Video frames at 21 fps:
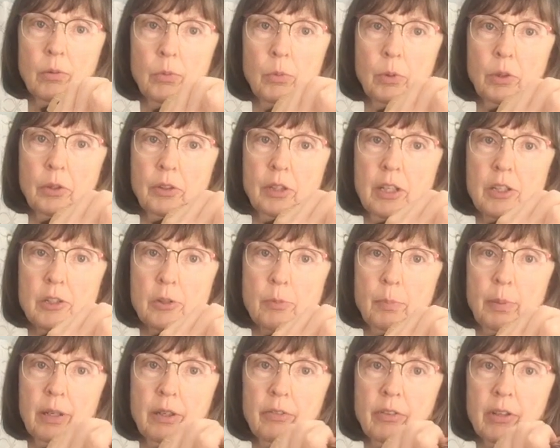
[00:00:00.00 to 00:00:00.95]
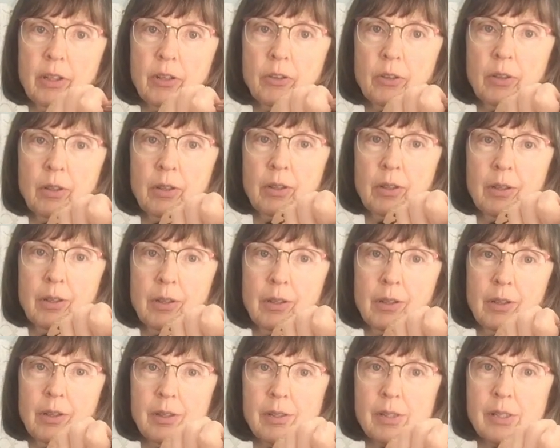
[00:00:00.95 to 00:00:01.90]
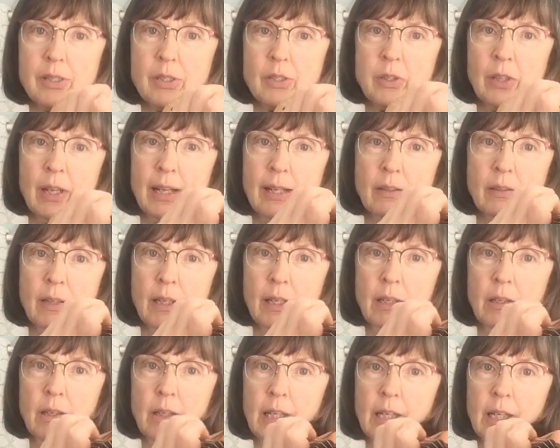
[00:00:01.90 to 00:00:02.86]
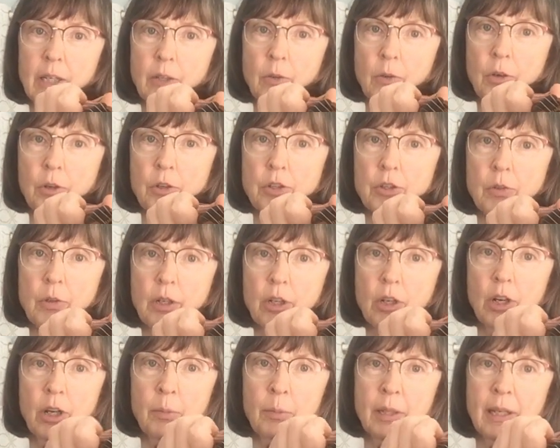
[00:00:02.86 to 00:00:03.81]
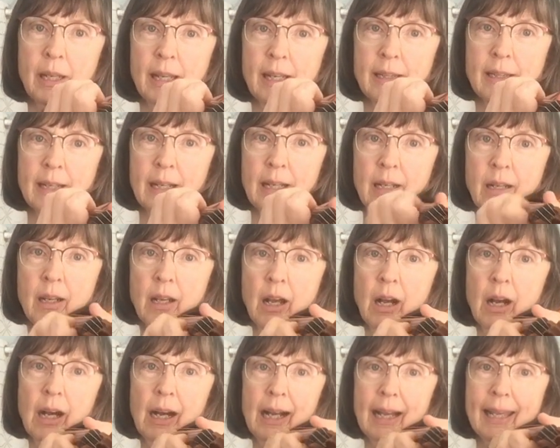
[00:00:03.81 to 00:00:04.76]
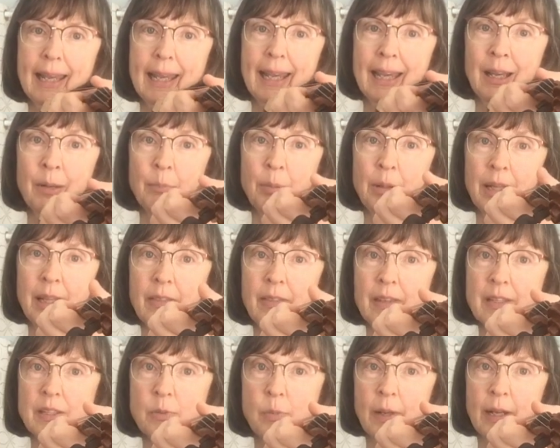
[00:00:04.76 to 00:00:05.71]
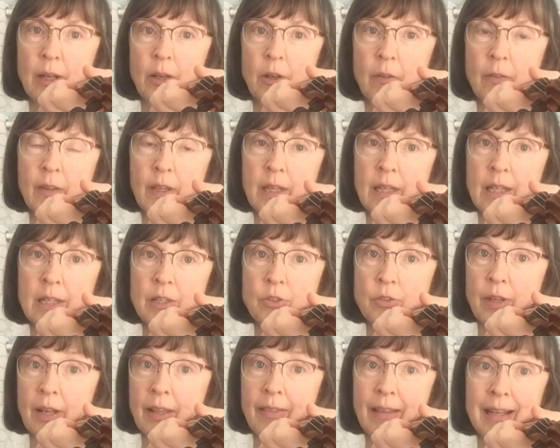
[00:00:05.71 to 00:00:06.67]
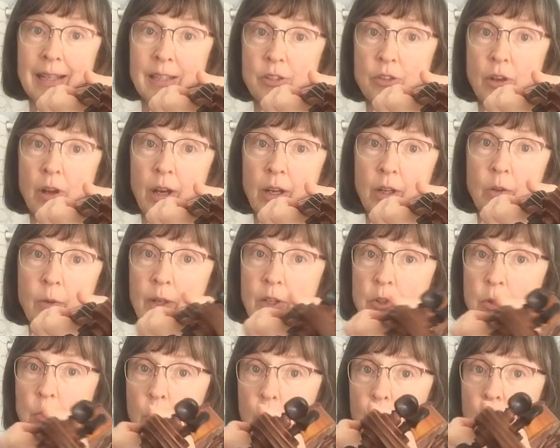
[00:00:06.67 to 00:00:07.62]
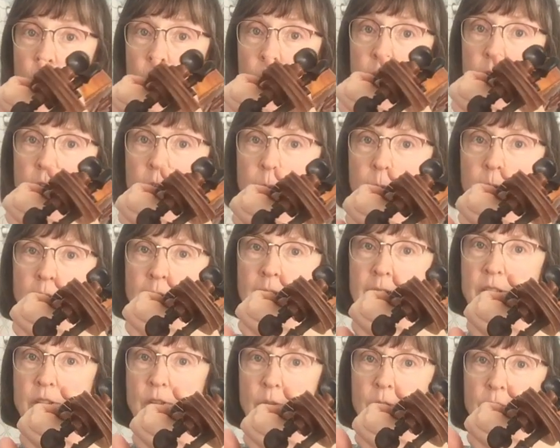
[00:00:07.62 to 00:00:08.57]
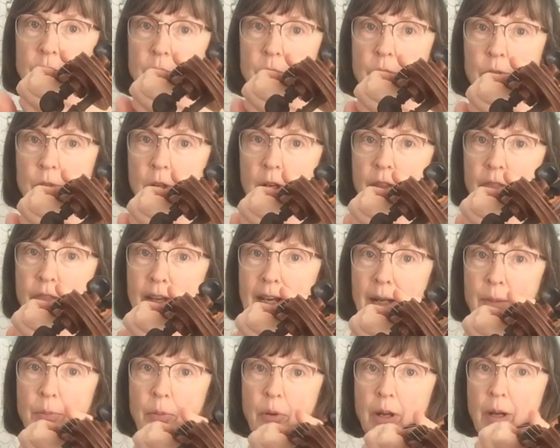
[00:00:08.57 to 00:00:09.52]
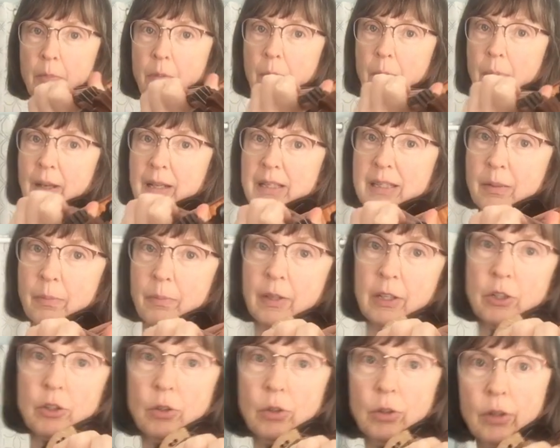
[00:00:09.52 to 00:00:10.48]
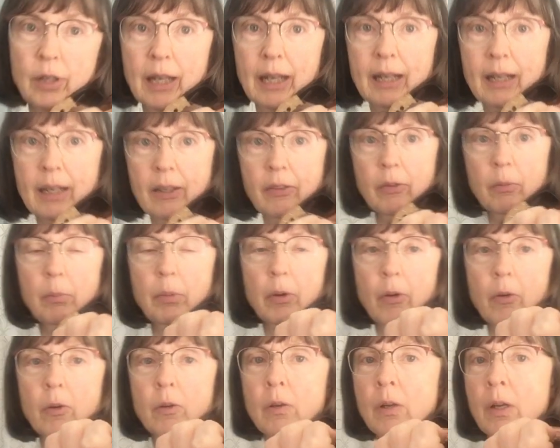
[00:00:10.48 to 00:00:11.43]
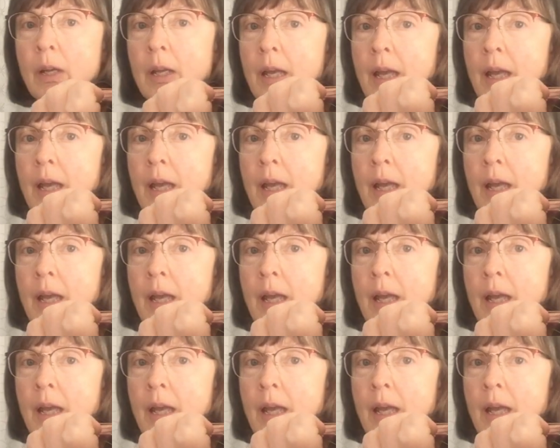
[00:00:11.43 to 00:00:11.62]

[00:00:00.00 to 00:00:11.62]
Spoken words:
will need to pivot slightly in order to accommodate that. I can't play this way on the E string, that's not going to work. Okay, so if you've got that problem, that's something to look at in the mirror.